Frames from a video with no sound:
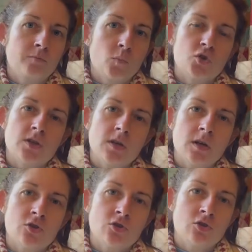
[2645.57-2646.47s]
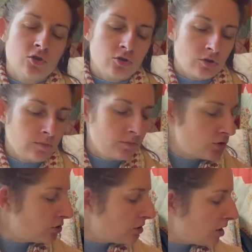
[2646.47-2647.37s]
What do you think I should do?
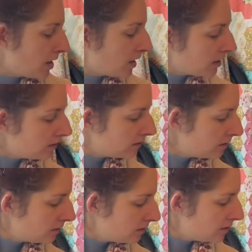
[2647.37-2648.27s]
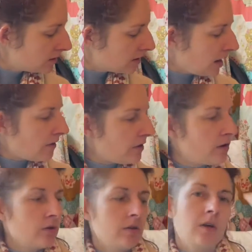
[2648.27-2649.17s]
Should I carry
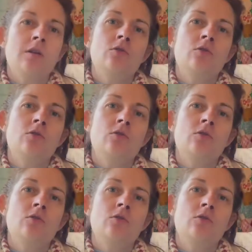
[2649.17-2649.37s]
on and